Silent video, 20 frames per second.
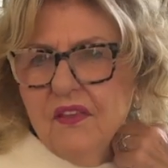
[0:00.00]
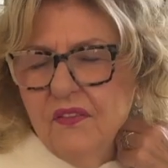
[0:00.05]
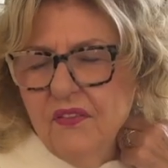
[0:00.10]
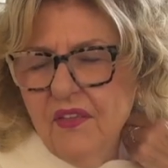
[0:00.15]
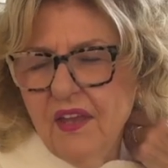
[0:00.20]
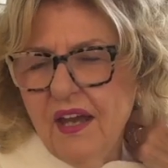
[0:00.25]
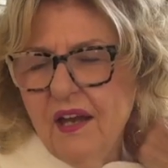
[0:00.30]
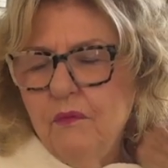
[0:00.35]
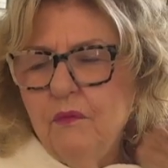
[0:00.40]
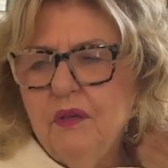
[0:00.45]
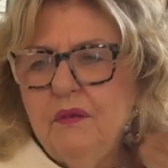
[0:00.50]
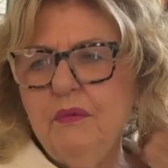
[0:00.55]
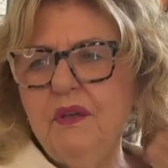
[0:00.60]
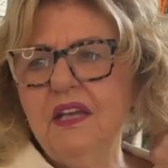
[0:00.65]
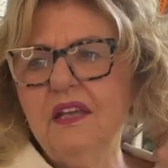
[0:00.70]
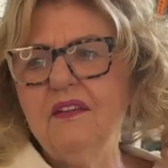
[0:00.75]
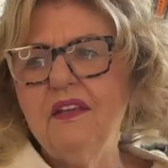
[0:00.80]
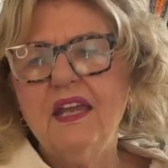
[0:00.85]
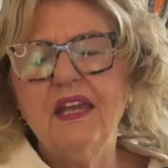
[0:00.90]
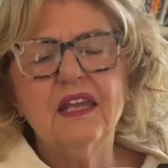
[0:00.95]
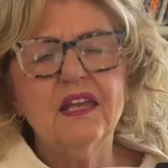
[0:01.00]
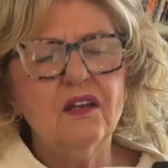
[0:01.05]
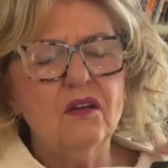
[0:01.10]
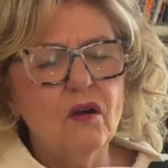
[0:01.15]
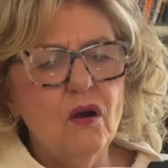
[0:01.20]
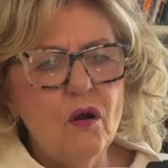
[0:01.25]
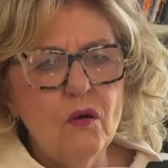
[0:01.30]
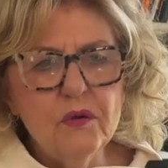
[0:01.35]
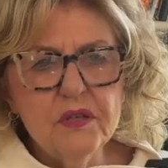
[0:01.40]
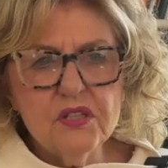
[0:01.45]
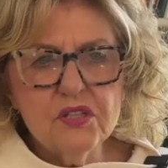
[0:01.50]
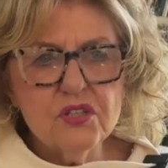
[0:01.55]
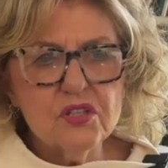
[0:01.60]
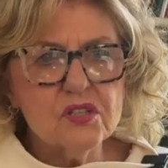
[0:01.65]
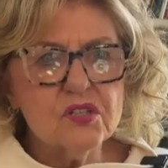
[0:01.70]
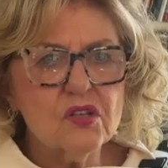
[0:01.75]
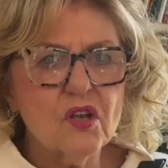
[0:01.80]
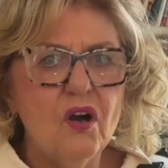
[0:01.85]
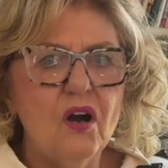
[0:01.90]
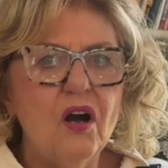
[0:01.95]
they can always
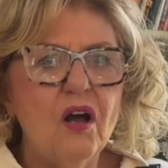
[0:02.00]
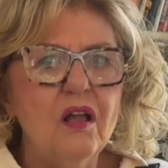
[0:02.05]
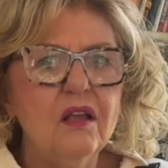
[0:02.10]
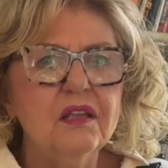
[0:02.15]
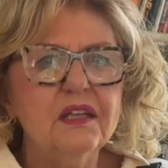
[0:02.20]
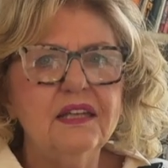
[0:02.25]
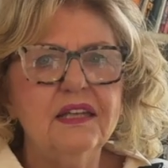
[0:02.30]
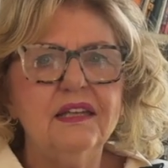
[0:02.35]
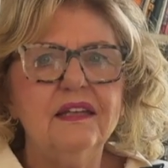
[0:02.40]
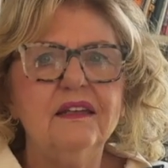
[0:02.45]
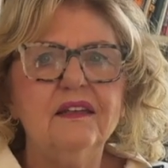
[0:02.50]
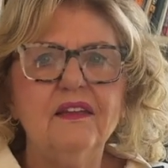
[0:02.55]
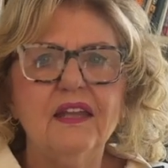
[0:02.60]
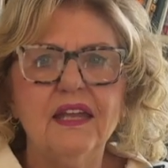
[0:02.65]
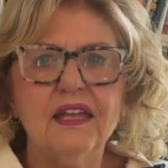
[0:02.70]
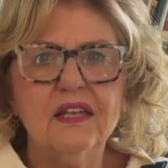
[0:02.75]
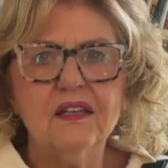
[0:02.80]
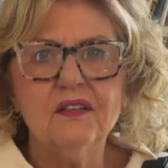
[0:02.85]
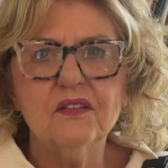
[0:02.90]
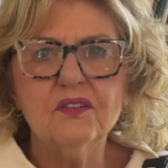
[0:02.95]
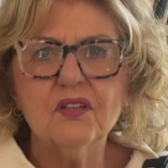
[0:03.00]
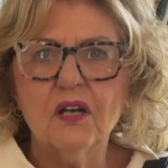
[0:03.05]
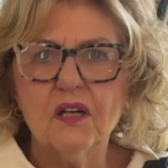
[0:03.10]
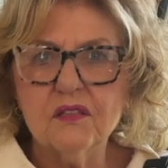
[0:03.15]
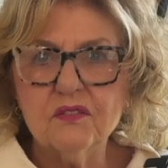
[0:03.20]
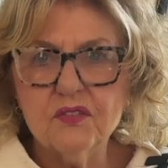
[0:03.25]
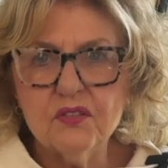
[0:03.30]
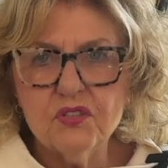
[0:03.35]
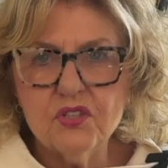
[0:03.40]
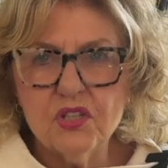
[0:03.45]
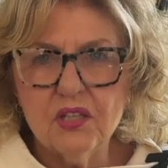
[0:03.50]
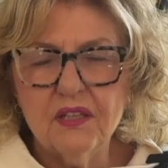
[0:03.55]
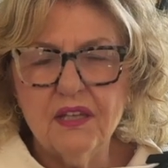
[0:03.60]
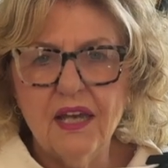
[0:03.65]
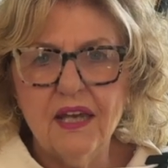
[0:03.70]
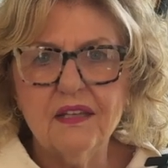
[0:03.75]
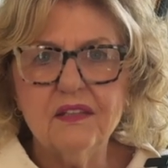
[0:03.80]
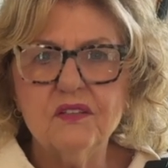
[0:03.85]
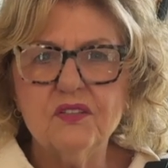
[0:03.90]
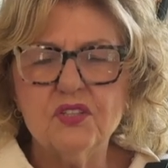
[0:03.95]
just call in. They can talk to
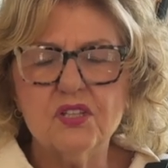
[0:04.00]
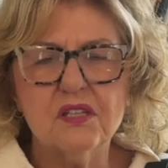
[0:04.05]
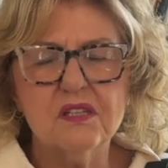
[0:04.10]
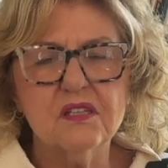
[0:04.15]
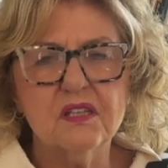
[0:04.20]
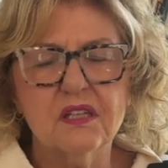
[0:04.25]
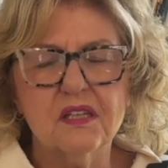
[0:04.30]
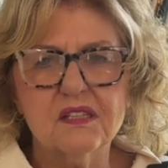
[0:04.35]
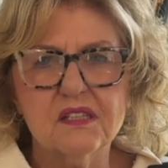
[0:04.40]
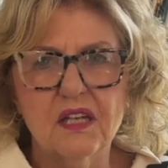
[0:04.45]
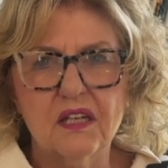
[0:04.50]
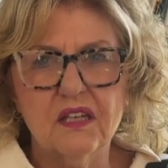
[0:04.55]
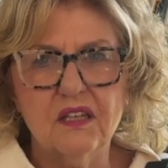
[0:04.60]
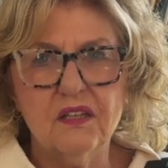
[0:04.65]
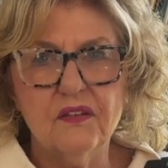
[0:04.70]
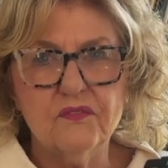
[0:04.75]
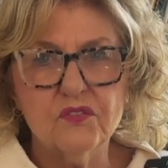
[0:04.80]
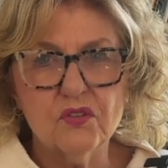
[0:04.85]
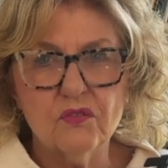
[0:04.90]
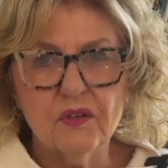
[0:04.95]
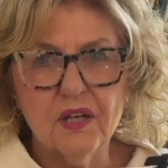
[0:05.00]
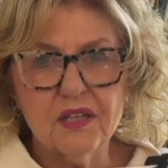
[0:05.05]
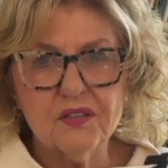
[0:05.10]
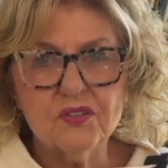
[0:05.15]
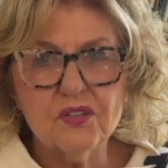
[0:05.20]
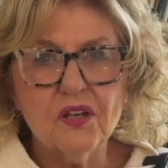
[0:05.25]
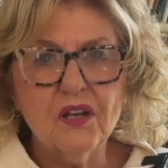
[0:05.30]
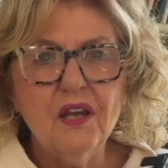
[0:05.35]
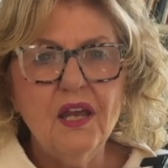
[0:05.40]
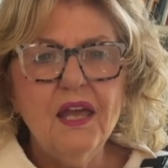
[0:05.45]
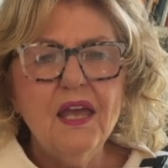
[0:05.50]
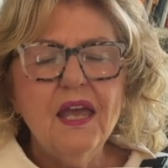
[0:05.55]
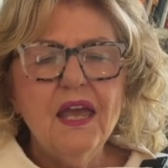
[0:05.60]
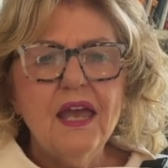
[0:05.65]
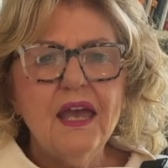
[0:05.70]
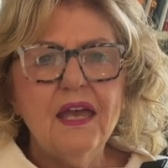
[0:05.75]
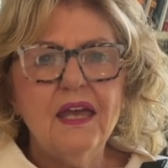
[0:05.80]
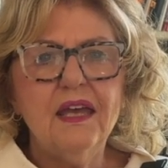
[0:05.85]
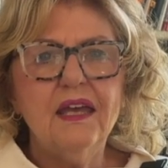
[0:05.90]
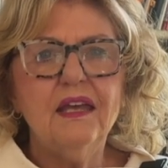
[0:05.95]
Jeanette. She's the executive director,
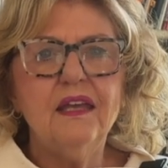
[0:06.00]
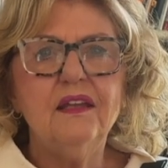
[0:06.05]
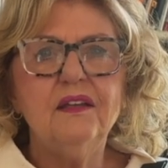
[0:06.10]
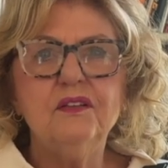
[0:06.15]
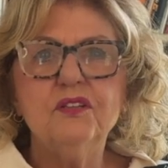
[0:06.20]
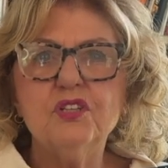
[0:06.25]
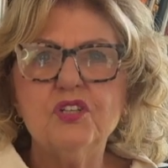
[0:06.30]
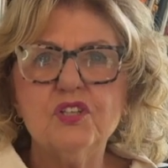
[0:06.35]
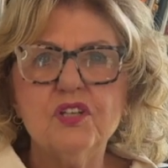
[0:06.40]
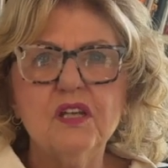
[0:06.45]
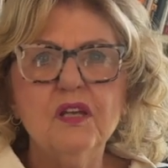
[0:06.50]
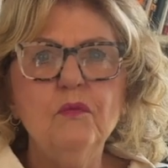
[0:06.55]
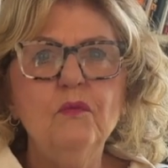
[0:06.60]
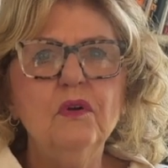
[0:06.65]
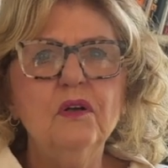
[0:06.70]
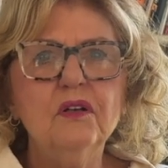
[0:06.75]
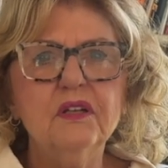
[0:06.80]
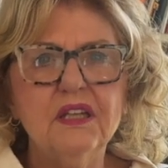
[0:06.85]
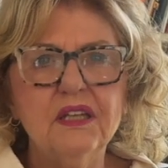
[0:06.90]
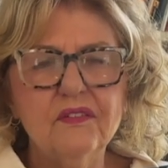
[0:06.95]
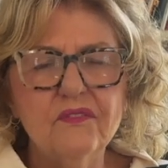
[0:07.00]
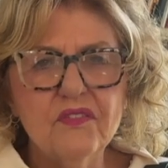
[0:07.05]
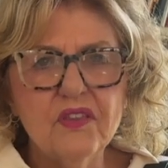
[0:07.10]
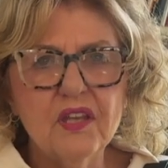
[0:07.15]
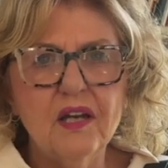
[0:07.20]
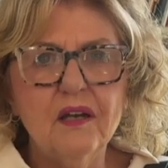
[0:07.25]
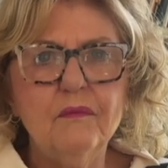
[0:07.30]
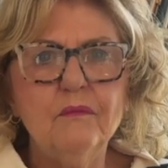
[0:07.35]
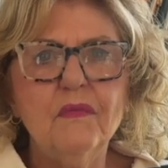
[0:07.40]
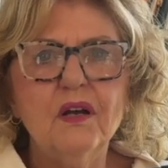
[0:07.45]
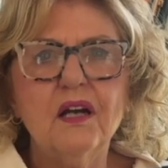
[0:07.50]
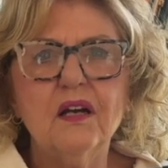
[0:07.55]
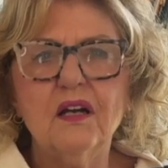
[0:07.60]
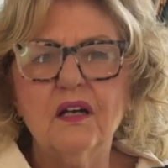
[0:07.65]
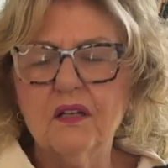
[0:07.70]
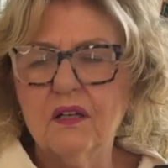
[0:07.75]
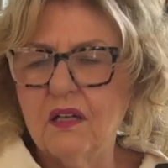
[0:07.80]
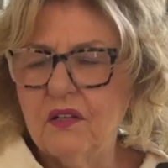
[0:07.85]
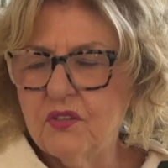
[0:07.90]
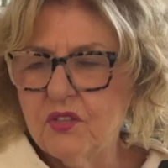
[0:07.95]
and she will
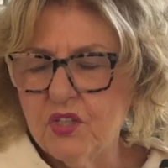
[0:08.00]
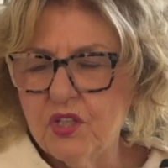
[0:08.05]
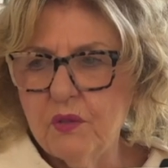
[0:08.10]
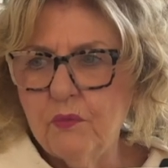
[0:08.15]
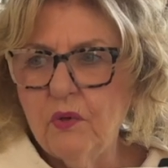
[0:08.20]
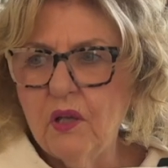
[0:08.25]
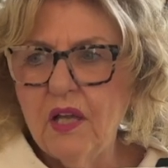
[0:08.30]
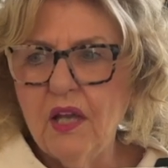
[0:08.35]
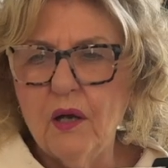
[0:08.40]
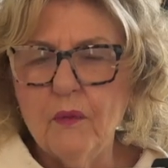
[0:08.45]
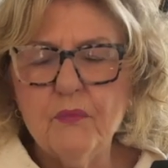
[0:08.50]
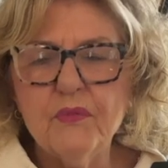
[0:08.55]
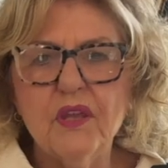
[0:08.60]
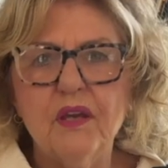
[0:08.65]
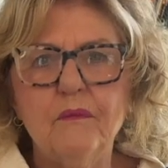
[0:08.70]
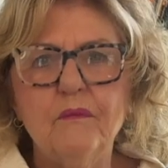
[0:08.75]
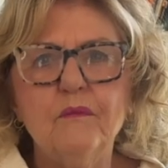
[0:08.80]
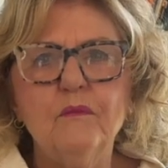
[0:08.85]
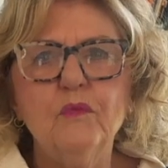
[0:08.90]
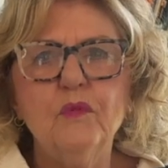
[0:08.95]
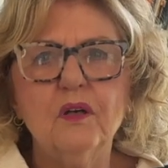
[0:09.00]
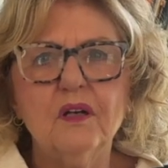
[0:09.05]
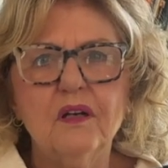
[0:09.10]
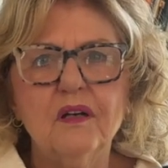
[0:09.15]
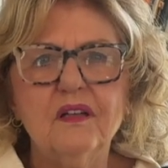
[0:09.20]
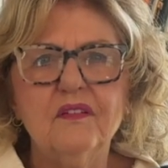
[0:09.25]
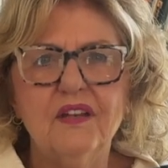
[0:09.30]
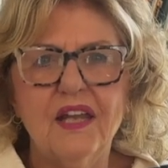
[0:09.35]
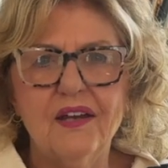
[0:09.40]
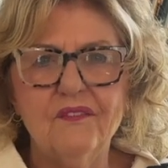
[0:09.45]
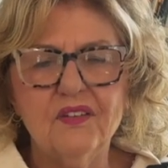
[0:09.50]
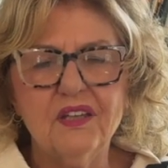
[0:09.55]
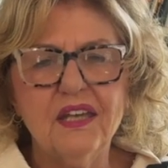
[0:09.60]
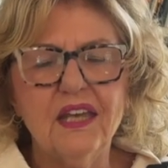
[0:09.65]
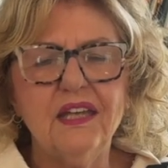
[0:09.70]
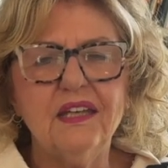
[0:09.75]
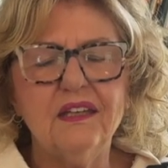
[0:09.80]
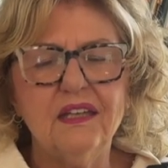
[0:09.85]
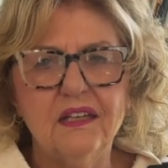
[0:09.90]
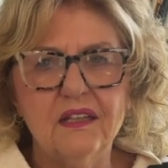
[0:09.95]
help them
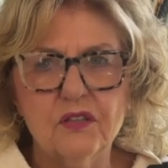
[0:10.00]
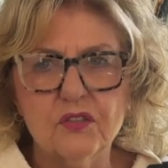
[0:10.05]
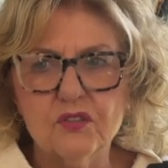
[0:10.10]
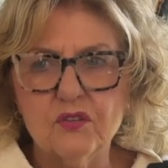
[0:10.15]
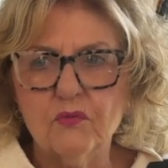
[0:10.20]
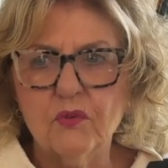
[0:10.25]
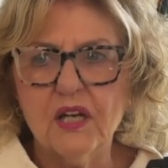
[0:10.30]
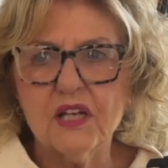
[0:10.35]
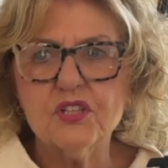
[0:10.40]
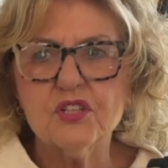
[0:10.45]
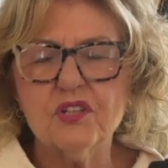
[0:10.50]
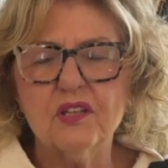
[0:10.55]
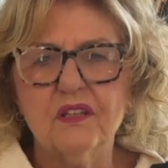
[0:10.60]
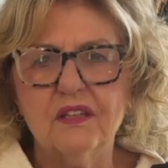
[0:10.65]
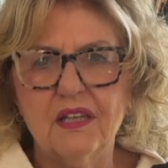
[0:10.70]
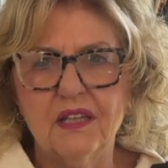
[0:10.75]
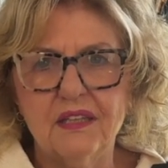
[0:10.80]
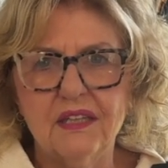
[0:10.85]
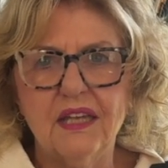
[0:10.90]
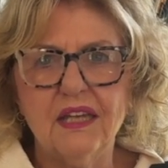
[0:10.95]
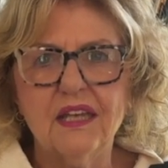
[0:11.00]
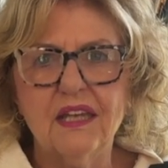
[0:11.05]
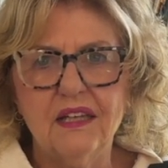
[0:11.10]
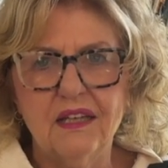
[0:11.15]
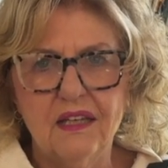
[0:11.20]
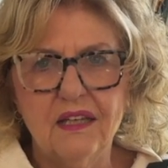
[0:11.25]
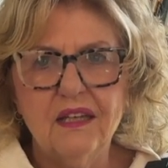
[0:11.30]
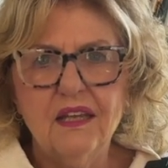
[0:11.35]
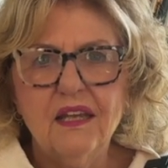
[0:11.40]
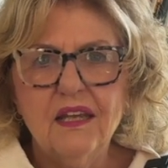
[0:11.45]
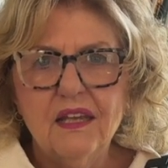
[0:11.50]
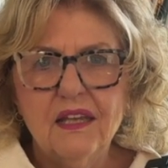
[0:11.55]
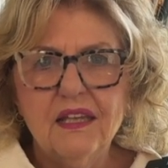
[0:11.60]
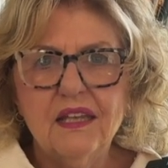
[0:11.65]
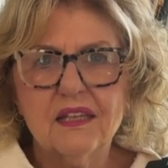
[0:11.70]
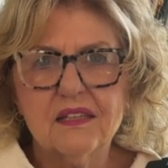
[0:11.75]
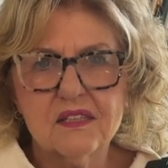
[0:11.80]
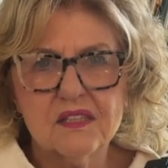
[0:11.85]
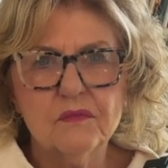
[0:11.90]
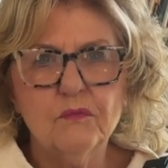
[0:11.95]
navigate in a direction that they can
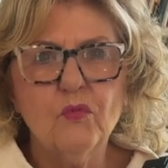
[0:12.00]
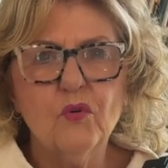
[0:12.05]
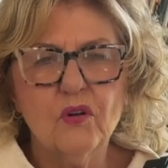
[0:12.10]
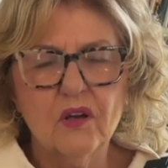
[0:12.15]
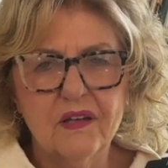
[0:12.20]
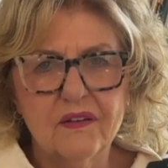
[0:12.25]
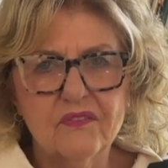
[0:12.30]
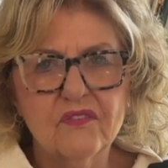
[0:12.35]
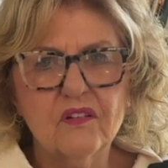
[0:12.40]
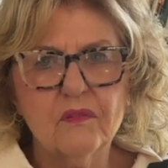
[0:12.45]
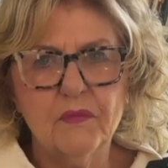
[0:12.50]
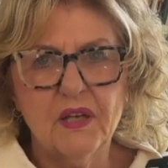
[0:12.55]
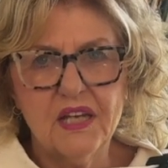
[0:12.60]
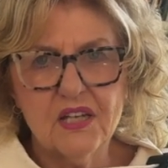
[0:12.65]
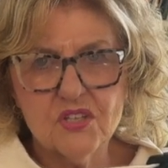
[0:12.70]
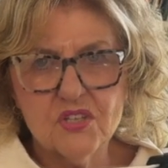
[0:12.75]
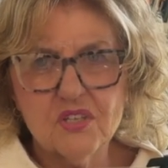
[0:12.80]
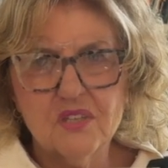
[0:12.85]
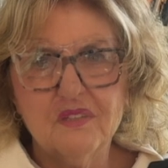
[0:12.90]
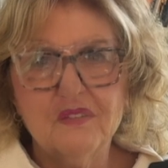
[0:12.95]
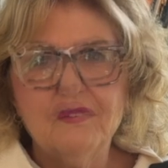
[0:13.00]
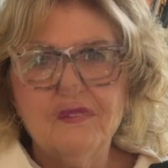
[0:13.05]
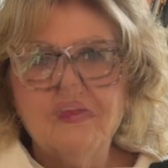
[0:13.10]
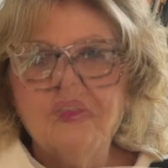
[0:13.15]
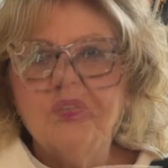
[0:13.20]
get some more information.